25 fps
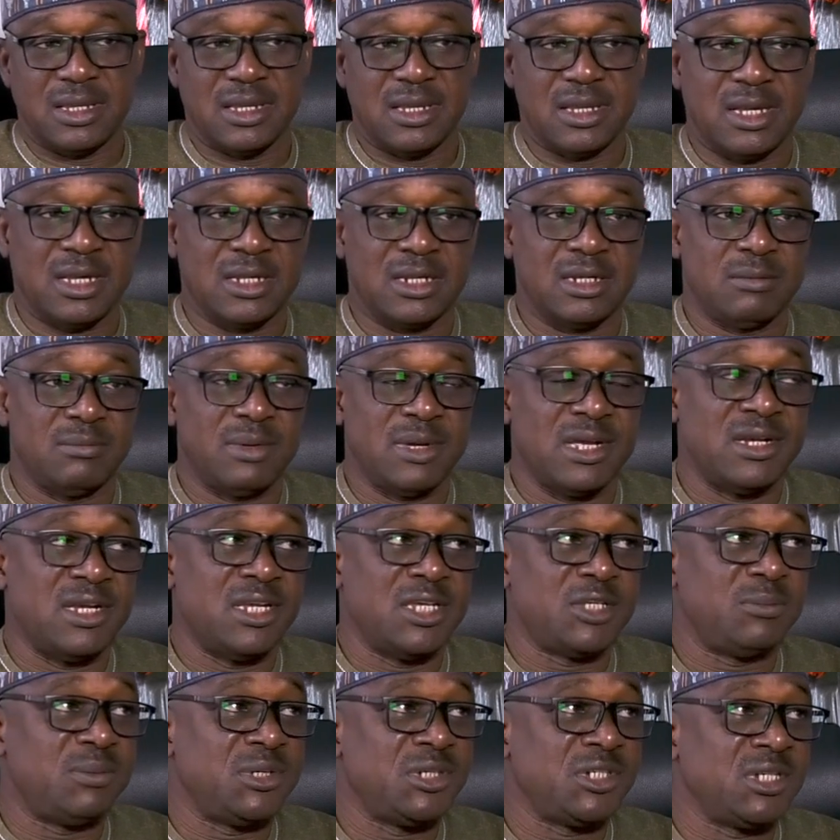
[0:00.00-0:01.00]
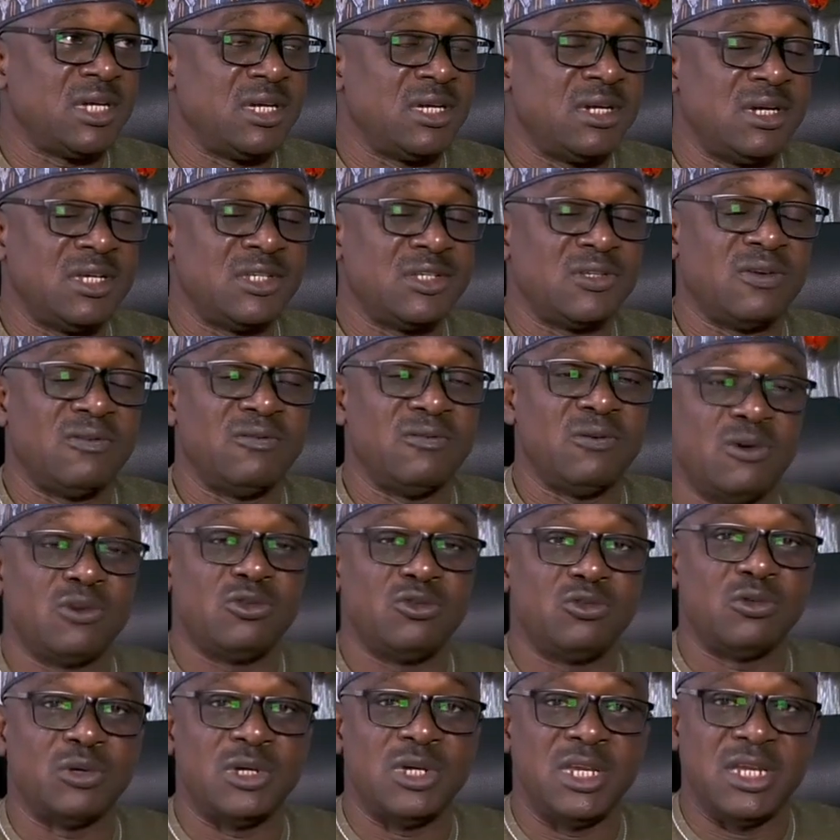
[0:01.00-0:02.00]
And by the special grace of God
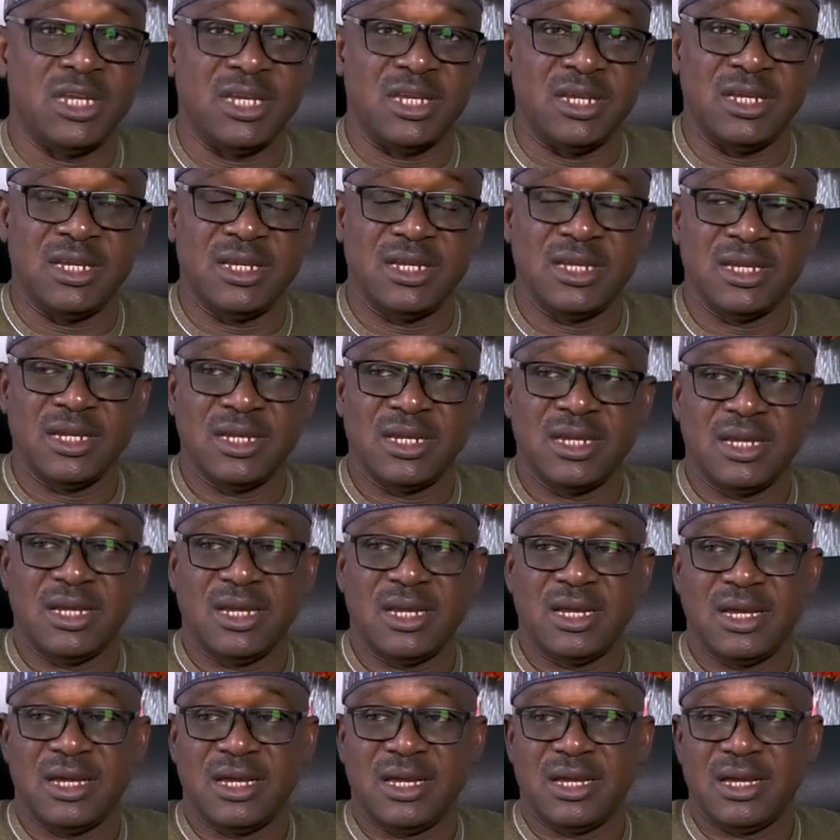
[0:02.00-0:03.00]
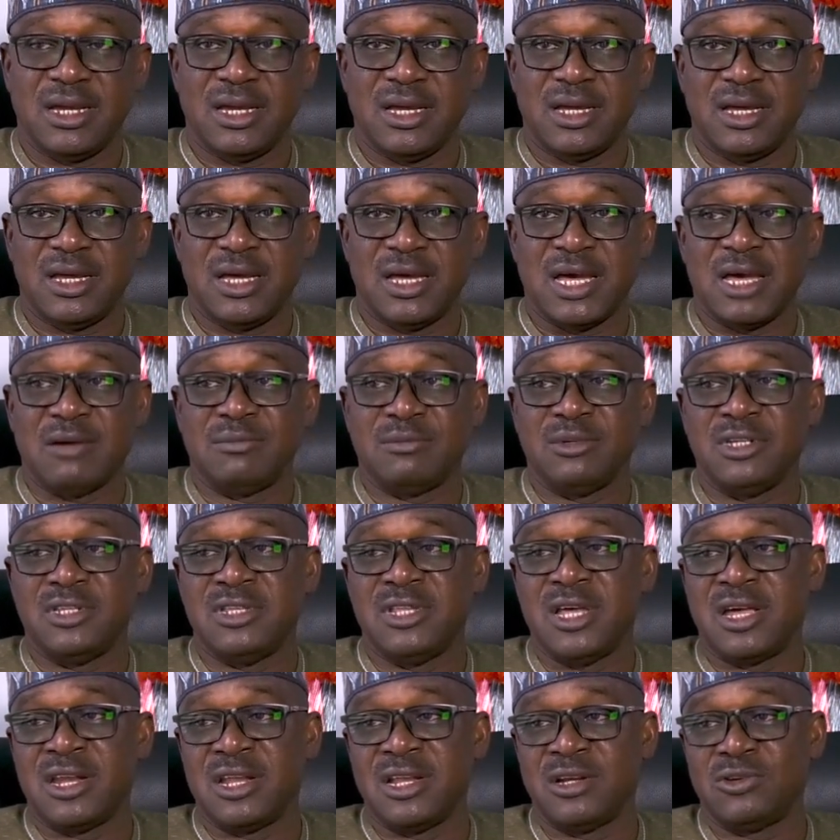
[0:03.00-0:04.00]
today, I'm the
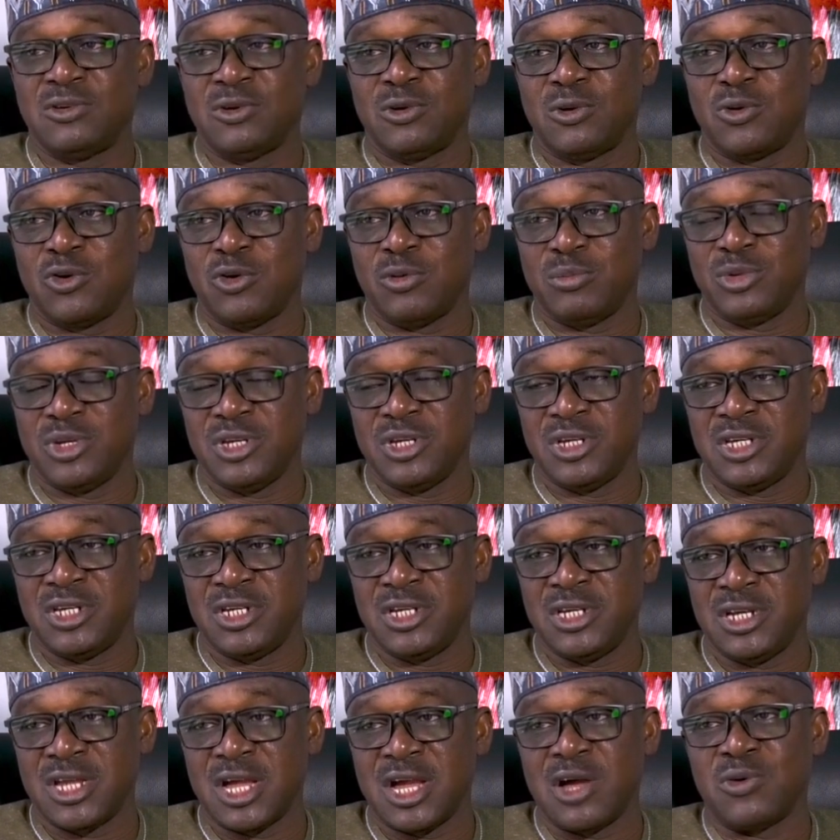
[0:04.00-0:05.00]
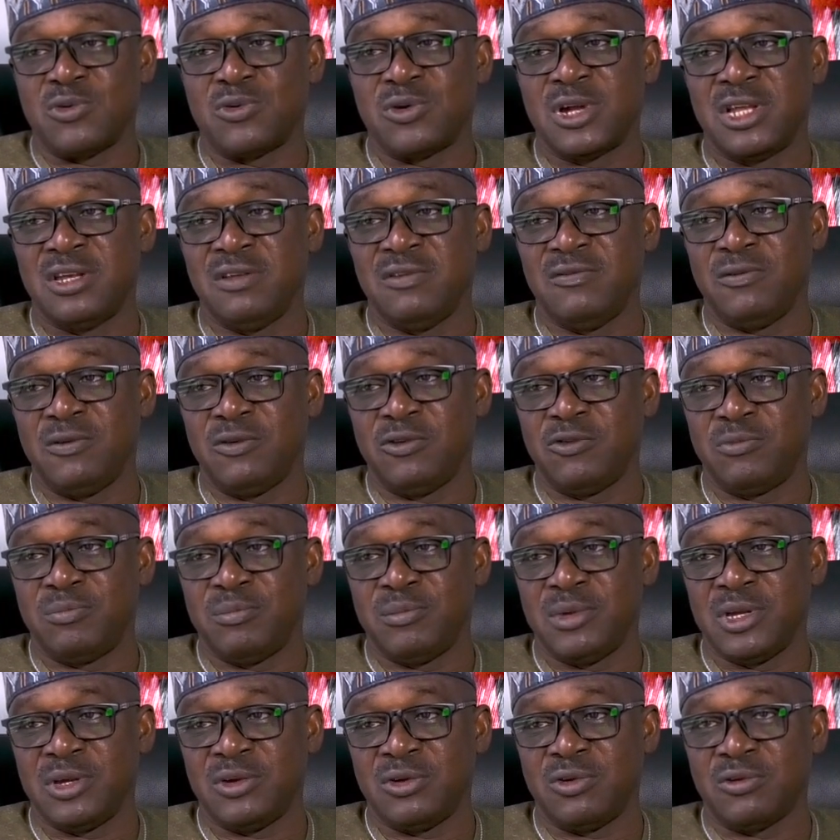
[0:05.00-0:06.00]
Director of Community and Rural
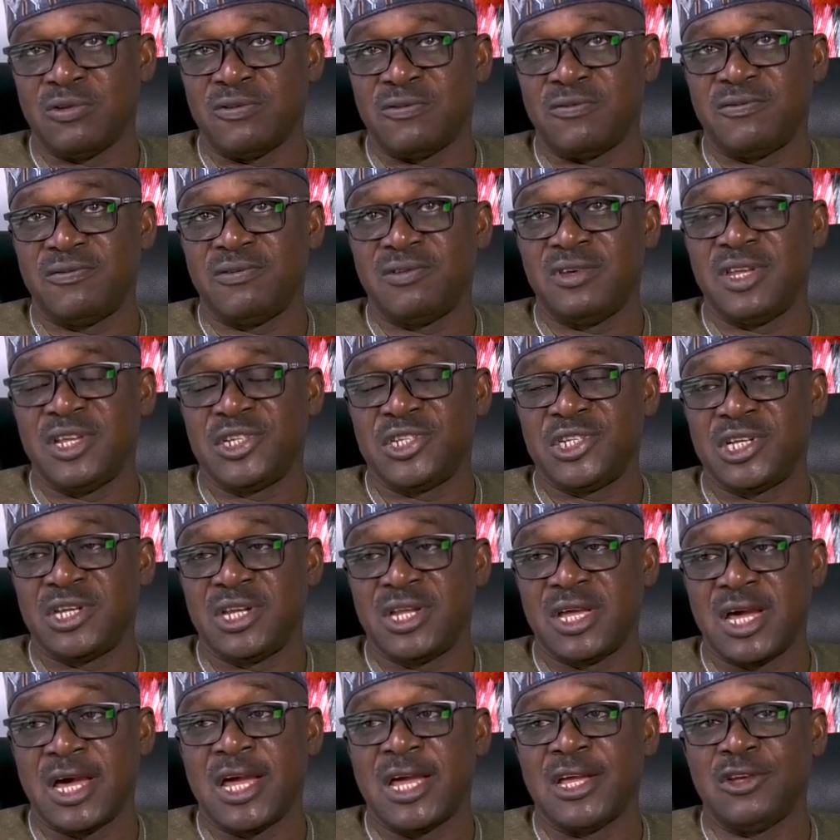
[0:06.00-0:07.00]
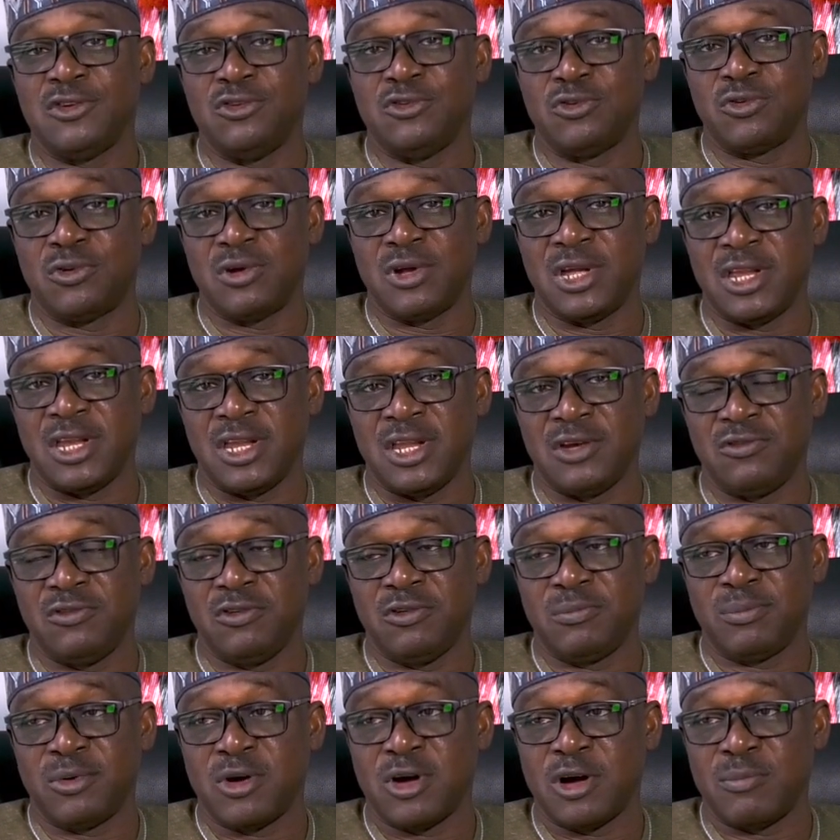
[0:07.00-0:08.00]
Development of National
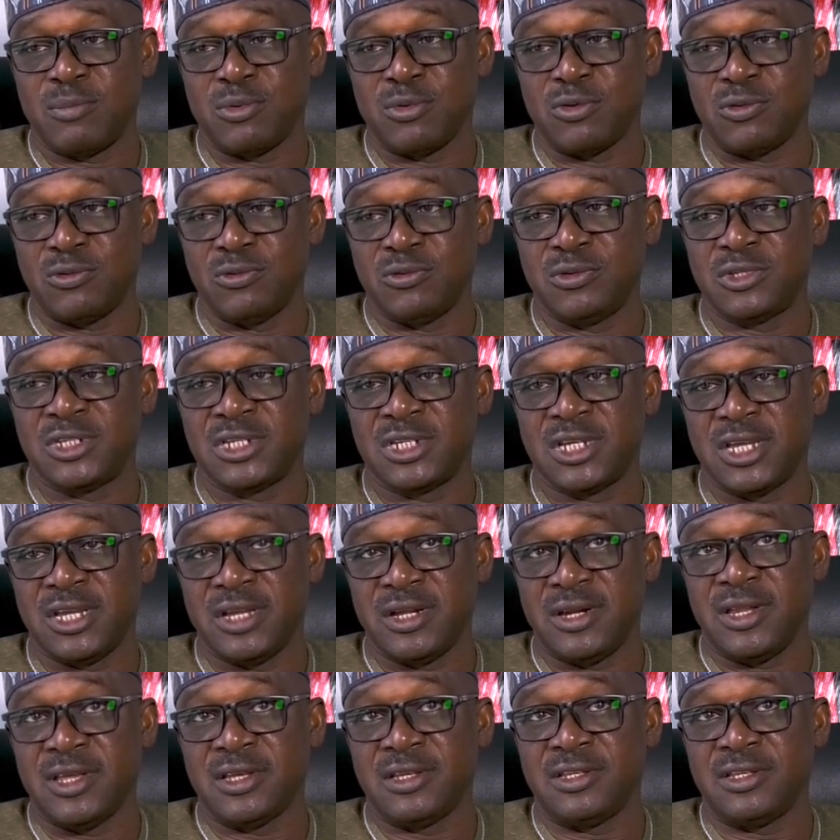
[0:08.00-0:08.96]
Hydroelectric Power Producing Area